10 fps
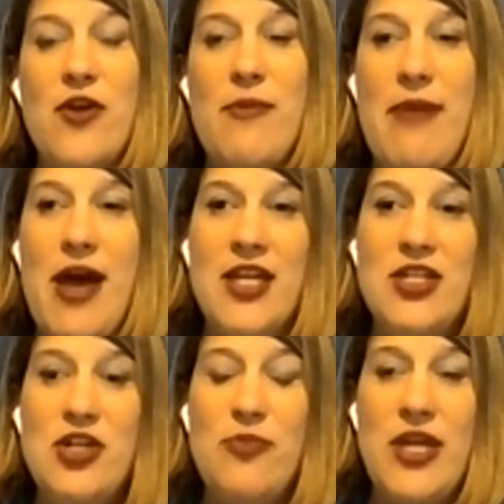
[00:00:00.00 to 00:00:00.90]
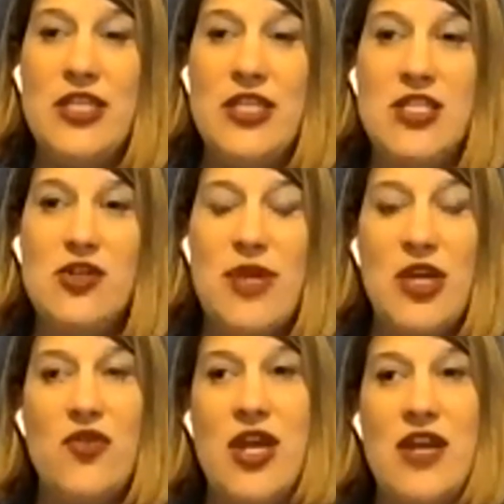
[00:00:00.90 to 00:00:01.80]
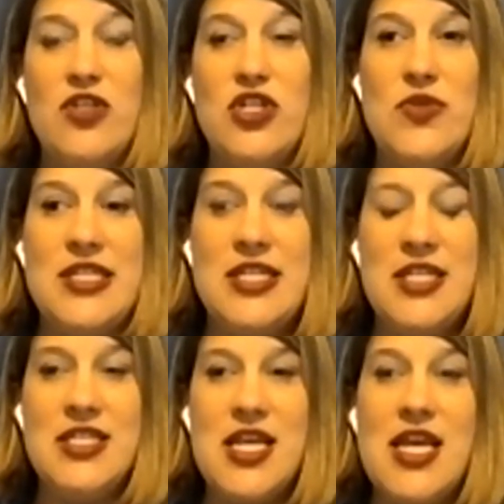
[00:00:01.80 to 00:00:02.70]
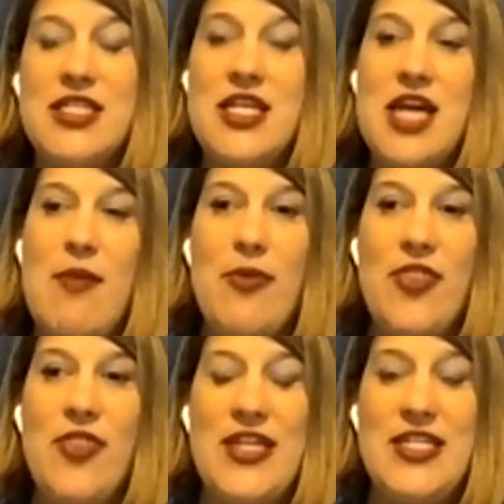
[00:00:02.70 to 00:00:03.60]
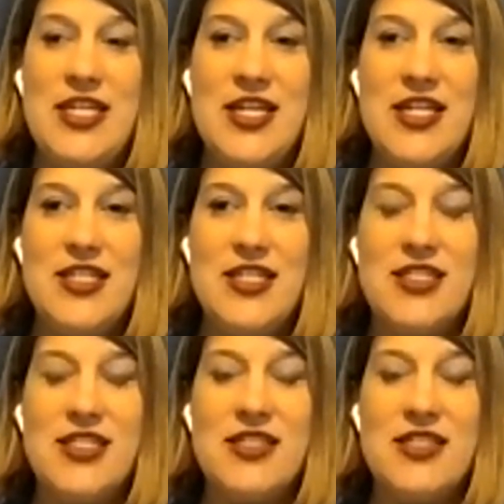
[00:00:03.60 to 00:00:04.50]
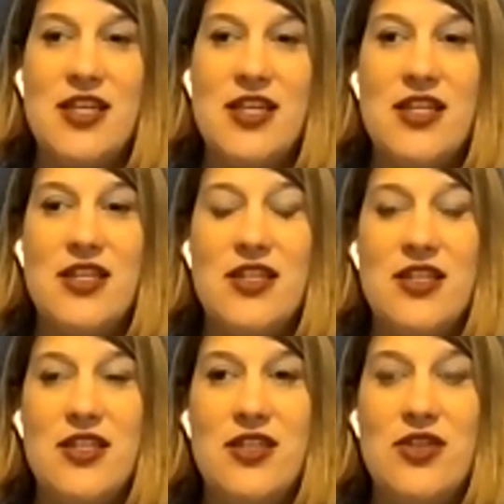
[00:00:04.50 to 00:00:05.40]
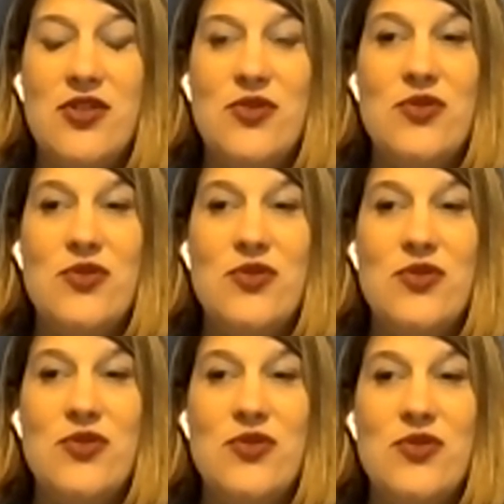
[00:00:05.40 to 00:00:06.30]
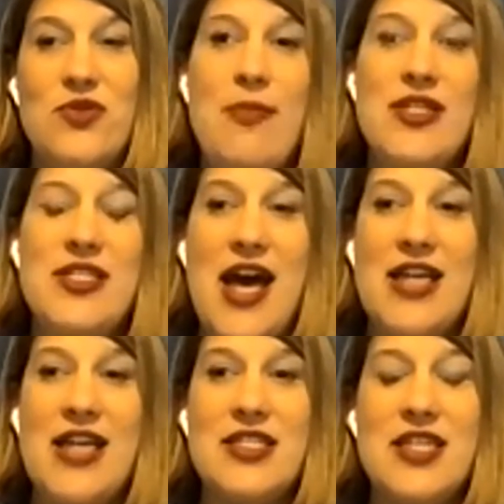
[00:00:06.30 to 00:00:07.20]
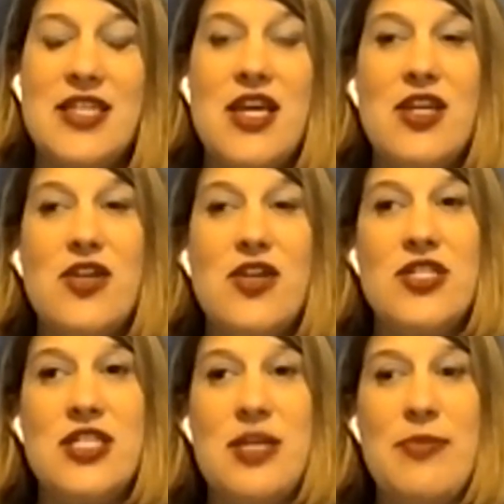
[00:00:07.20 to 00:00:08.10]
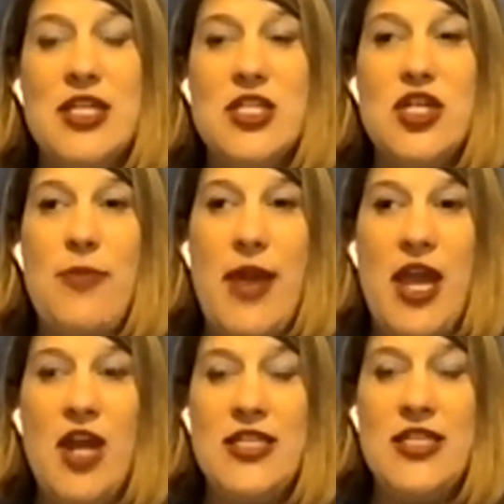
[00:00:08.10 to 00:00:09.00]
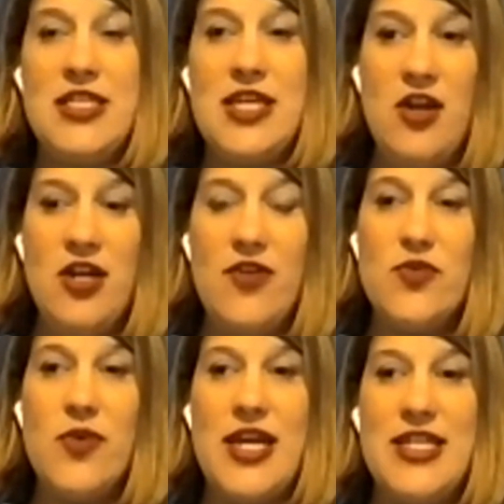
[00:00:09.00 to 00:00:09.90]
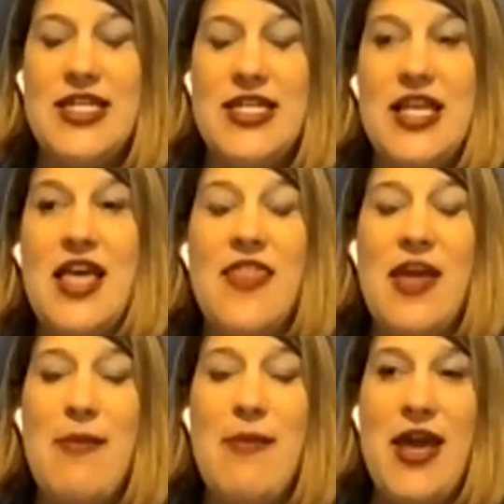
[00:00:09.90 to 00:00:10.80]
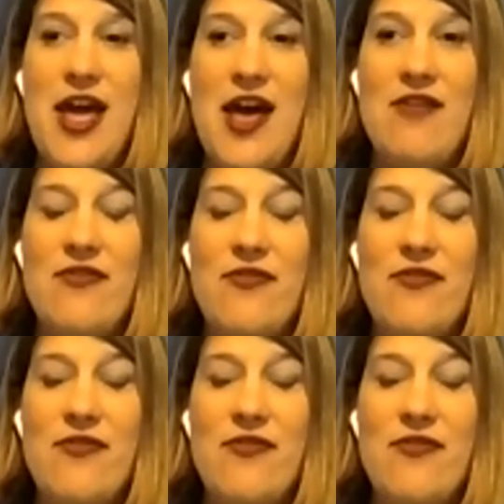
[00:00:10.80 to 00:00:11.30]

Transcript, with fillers: your mind, your brainstorming creative juices to come up with ideas use your family members, ask your siblings, your parents, and caregivers what ideas they might have.